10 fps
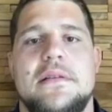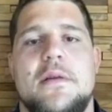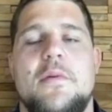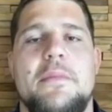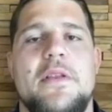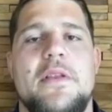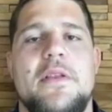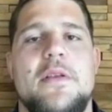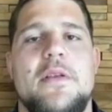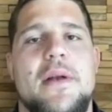they want me to
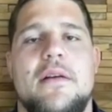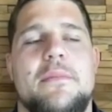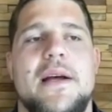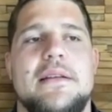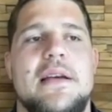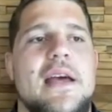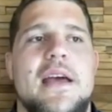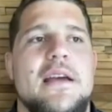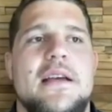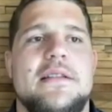play lock, but
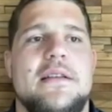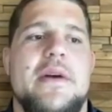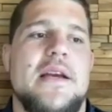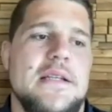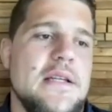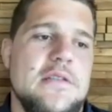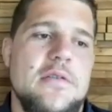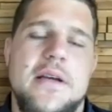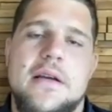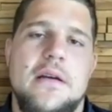he's amazing. He's
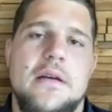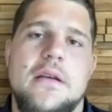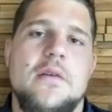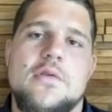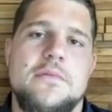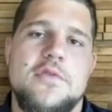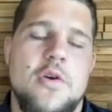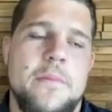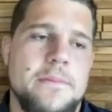doing an awesome job,